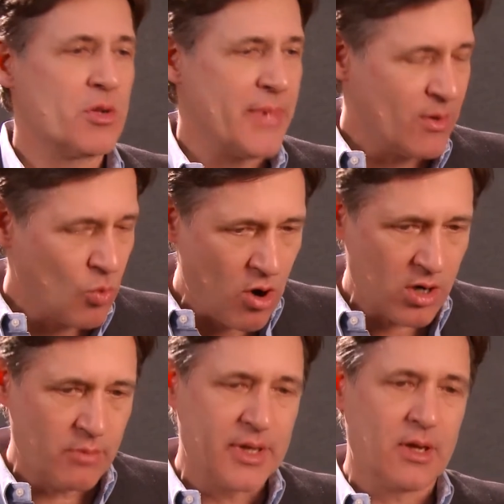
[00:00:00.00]
You make
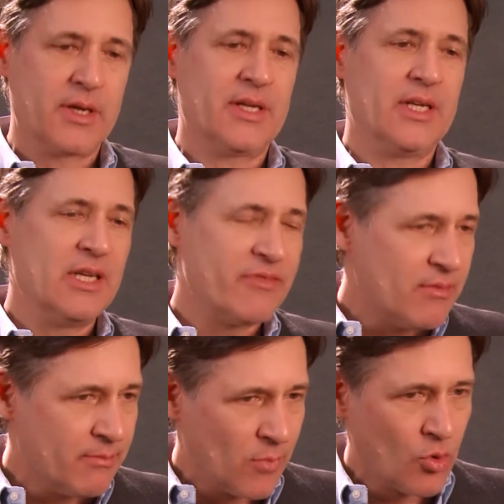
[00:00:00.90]
walkability
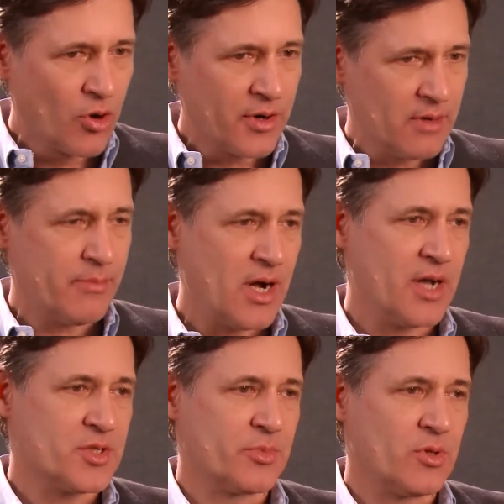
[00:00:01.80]
even more
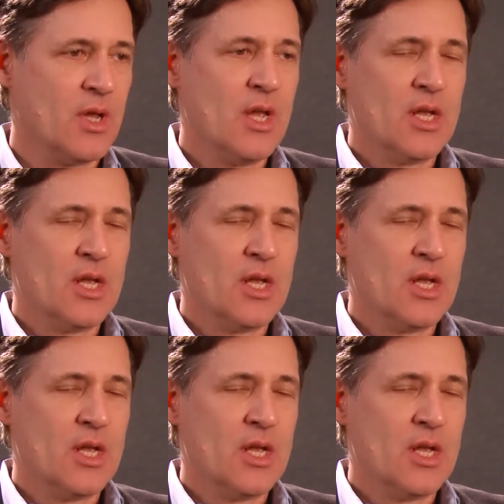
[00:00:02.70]
impossible.